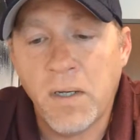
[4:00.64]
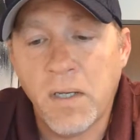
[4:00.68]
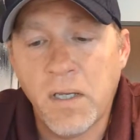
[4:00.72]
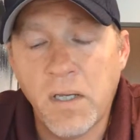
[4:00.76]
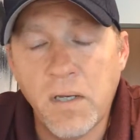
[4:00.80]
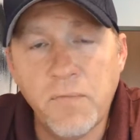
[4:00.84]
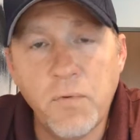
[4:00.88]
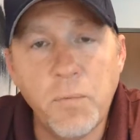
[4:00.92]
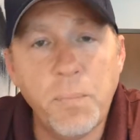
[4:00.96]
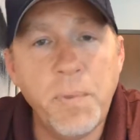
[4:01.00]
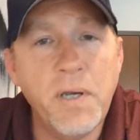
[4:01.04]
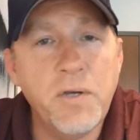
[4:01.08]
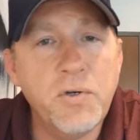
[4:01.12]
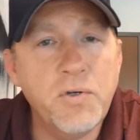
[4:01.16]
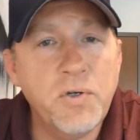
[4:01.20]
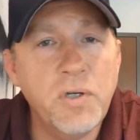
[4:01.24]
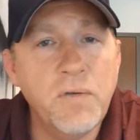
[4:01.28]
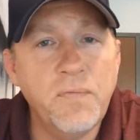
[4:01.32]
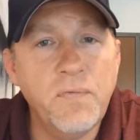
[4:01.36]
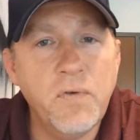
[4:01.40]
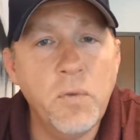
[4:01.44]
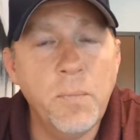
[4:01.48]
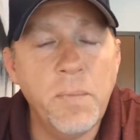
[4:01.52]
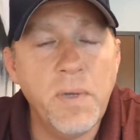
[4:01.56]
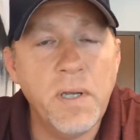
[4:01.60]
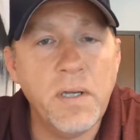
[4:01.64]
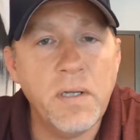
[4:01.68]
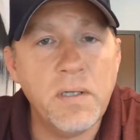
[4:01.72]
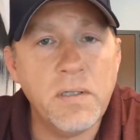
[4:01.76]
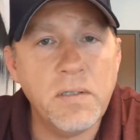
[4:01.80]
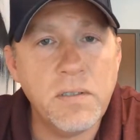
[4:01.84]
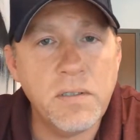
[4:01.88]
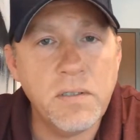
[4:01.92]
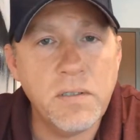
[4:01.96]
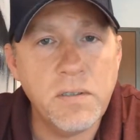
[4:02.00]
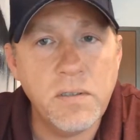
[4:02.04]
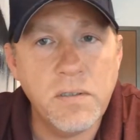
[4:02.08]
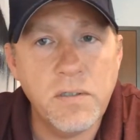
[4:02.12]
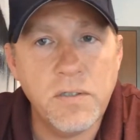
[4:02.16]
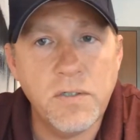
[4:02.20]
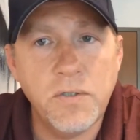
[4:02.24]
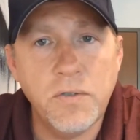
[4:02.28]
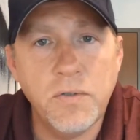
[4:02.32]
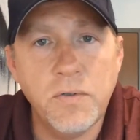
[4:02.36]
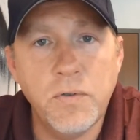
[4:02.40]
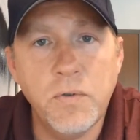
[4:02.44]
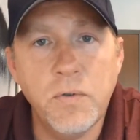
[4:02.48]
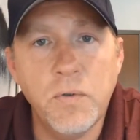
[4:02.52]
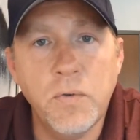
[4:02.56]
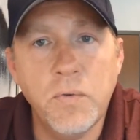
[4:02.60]
Give your patient a few minutes
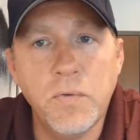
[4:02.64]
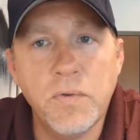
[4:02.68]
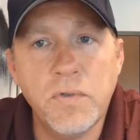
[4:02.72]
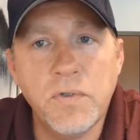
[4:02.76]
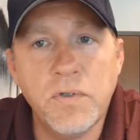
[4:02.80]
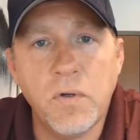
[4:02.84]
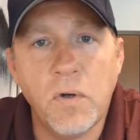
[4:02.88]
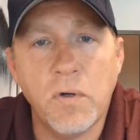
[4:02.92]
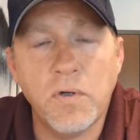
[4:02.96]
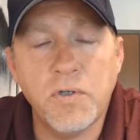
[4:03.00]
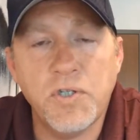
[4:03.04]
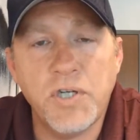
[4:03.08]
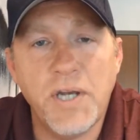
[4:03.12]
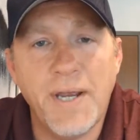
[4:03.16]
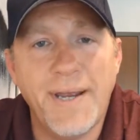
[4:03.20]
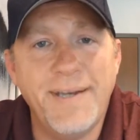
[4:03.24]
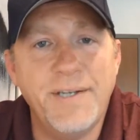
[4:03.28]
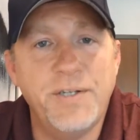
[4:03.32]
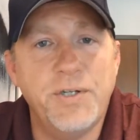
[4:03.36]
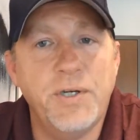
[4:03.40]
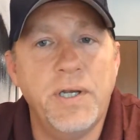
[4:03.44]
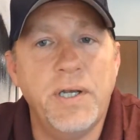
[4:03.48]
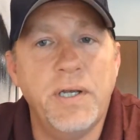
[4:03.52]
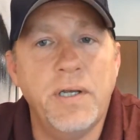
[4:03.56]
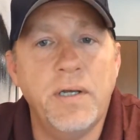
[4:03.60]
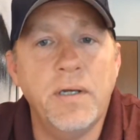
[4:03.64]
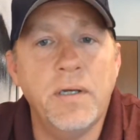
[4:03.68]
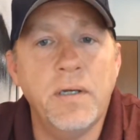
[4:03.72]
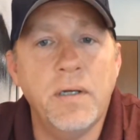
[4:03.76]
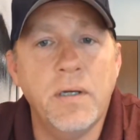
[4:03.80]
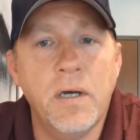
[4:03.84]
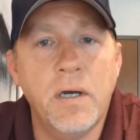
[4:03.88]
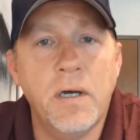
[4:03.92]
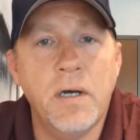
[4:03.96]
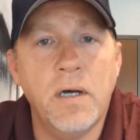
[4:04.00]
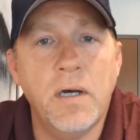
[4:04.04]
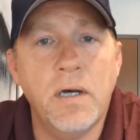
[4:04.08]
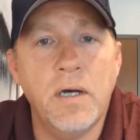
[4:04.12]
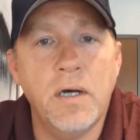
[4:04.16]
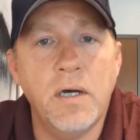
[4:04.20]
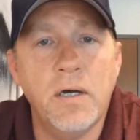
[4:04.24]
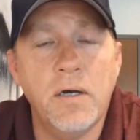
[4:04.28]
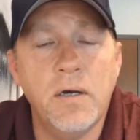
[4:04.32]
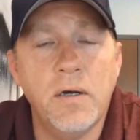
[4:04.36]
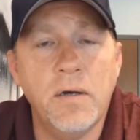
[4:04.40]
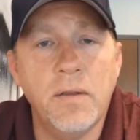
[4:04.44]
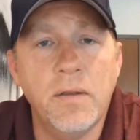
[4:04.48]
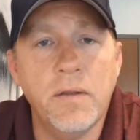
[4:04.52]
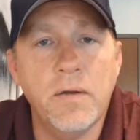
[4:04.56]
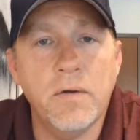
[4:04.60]
to start changing
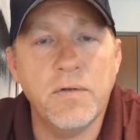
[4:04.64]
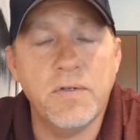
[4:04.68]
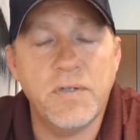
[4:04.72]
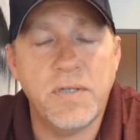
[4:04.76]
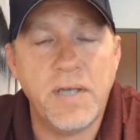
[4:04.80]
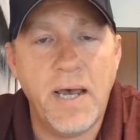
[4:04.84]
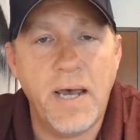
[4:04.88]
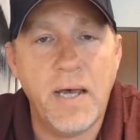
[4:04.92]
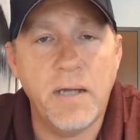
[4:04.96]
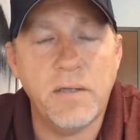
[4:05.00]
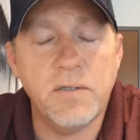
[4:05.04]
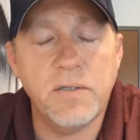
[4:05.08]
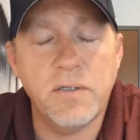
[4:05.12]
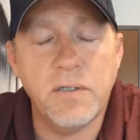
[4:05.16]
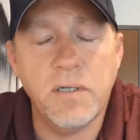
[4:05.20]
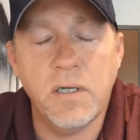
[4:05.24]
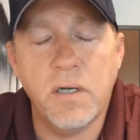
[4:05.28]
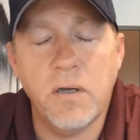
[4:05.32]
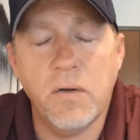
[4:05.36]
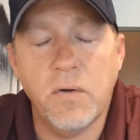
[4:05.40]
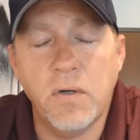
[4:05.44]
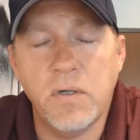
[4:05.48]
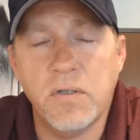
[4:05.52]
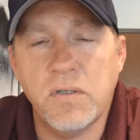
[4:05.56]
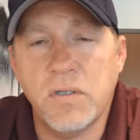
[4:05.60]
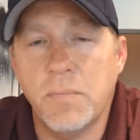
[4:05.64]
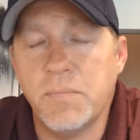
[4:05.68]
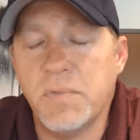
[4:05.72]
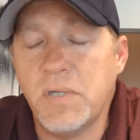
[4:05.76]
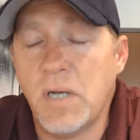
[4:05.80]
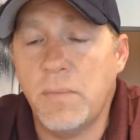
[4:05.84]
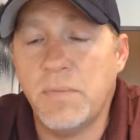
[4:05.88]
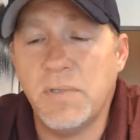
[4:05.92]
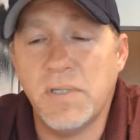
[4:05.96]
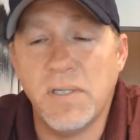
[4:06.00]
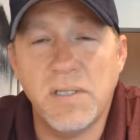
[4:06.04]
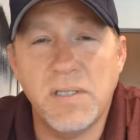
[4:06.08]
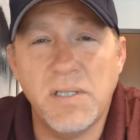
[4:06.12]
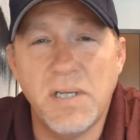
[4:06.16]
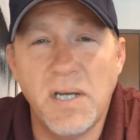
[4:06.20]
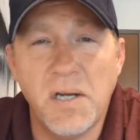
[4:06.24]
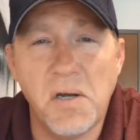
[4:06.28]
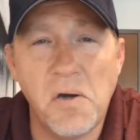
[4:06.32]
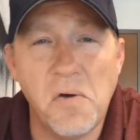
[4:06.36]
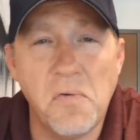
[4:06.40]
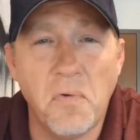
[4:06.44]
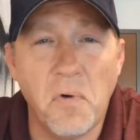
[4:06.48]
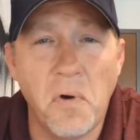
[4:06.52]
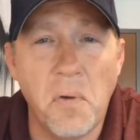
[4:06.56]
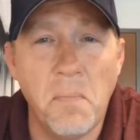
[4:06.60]
their SATs. Sometimes it could
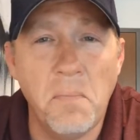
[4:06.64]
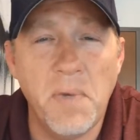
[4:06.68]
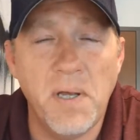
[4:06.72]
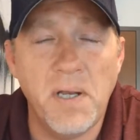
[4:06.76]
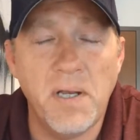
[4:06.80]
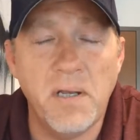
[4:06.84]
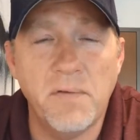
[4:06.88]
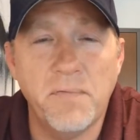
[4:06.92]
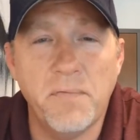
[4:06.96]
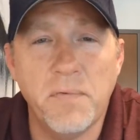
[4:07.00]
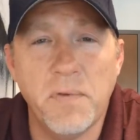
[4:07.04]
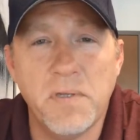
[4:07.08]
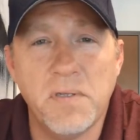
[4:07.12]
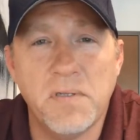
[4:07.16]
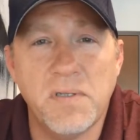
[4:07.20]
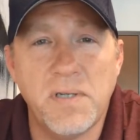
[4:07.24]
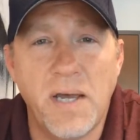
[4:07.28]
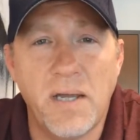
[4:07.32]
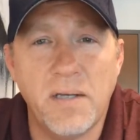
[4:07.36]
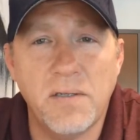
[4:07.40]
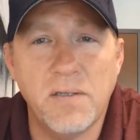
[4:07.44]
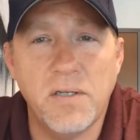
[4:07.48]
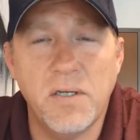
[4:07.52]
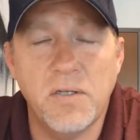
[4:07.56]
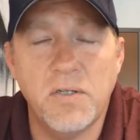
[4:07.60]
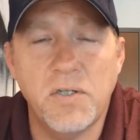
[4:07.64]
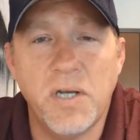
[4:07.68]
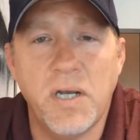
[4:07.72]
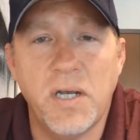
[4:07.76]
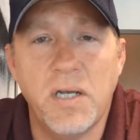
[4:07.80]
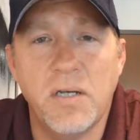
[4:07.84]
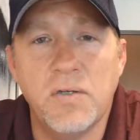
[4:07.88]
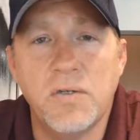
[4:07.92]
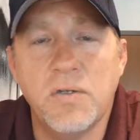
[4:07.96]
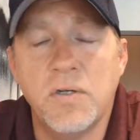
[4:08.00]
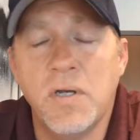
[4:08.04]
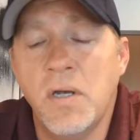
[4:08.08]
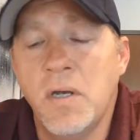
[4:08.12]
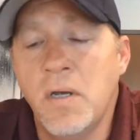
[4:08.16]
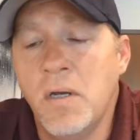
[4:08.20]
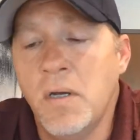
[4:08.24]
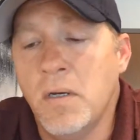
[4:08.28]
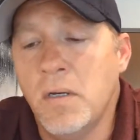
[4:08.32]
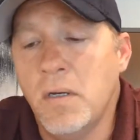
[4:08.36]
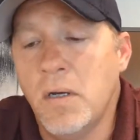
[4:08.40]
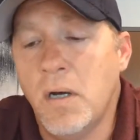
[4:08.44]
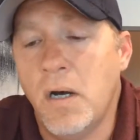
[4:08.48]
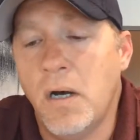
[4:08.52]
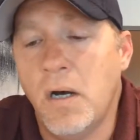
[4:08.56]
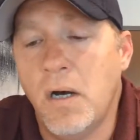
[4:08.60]
take over a minute for the SATs to change.
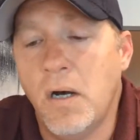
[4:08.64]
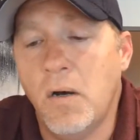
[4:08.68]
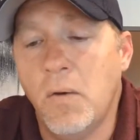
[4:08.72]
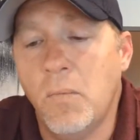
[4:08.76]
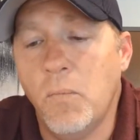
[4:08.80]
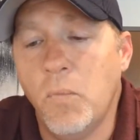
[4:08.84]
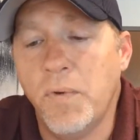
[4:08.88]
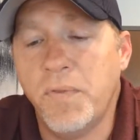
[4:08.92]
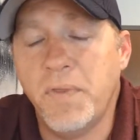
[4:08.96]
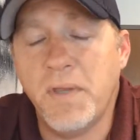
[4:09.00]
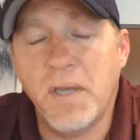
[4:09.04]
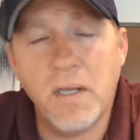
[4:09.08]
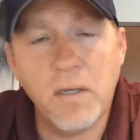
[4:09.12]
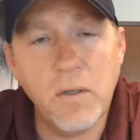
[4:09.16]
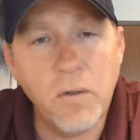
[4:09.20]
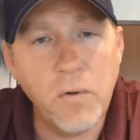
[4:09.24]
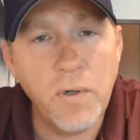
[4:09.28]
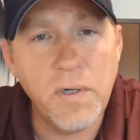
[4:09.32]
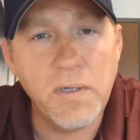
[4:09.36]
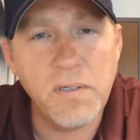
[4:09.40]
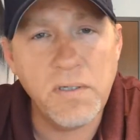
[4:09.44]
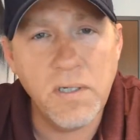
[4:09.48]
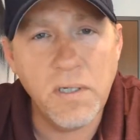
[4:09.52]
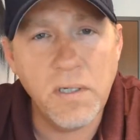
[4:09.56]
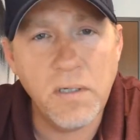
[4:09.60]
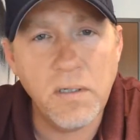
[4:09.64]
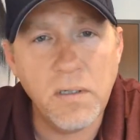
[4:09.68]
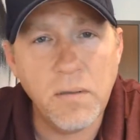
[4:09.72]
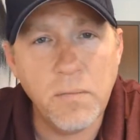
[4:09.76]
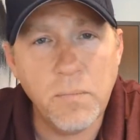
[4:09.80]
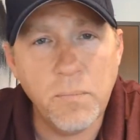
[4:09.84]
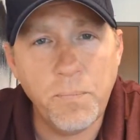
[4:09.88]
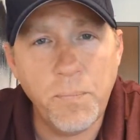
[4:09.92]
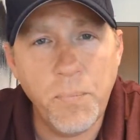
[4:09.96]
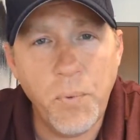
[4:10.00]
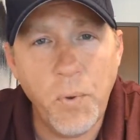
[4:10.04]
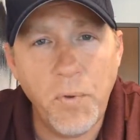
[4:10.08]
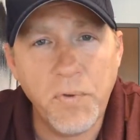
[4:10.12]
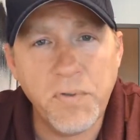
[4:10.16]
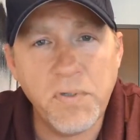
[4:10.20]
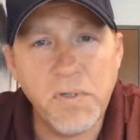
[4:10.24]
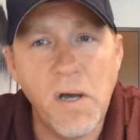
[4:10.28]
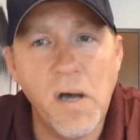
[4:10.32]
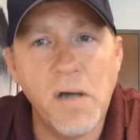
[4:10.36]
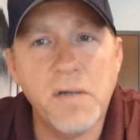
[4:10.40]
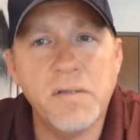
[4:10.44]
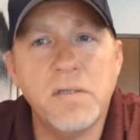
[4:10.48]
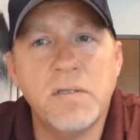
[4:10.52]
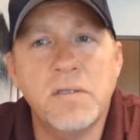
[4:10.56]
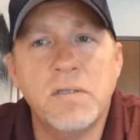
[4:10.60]
With increasing pulse
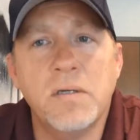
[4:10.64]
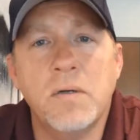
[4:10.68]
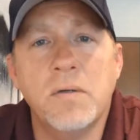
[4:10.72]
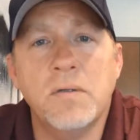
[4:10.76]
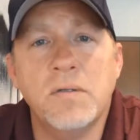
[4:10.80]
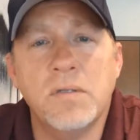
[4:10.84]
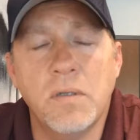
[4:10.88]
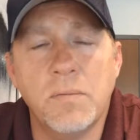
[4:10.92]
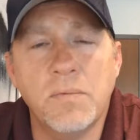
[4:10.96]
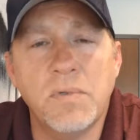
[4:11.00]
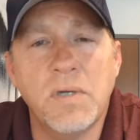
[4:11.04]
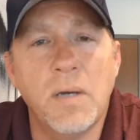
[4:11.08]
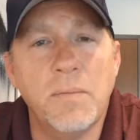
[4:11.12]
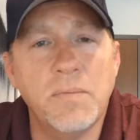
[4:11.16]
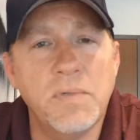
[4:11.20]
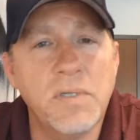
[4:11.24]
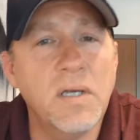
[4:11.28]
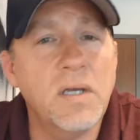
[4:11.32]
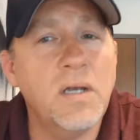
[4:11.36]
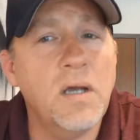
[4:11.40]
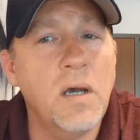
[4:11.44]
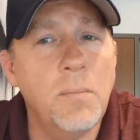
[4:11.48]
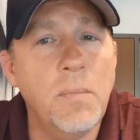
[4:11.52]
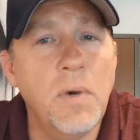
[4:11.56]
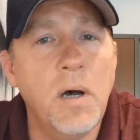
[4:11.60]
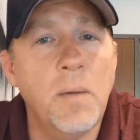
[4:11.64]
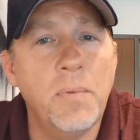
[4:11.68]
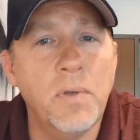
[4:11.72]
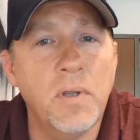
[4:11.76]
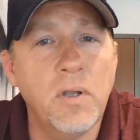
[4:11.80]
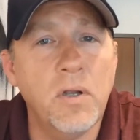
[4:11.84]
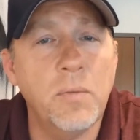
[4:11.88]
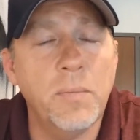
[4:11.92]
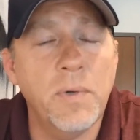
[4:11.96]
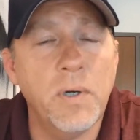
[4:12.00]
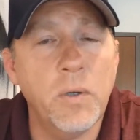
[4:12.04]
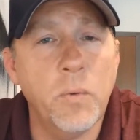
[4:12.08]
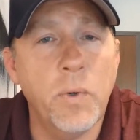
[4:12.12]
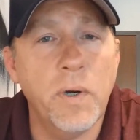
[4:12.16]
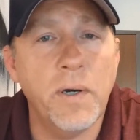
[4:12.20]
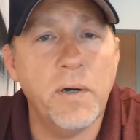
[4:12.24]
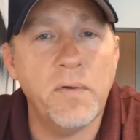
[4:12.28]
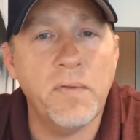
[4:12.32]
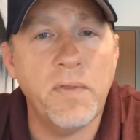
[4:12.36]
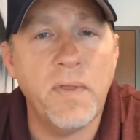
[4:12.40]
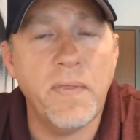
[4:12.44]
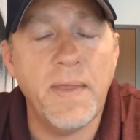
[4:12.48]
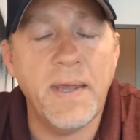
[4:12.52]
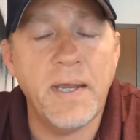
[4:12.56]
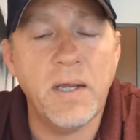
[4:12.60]
oxes, though, sometimes they come up a little bit
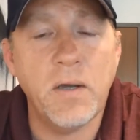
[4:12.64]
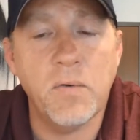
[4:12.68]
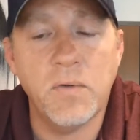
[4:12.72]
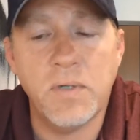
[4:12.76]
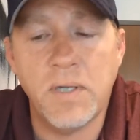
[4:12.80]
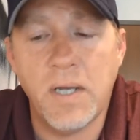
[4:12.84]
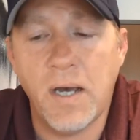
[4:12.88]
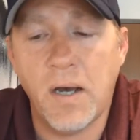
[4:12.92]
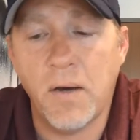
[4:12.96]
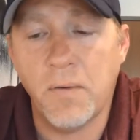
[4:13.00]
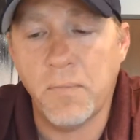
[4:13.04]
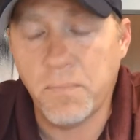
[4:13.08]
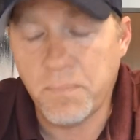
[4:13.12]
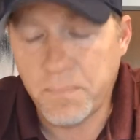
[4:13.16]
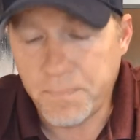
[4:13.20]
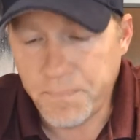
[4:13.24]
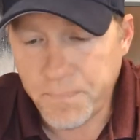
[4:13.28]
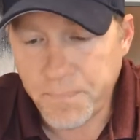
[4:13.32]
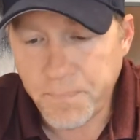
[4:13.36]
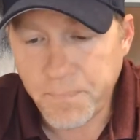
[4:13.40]
quicker than they go down.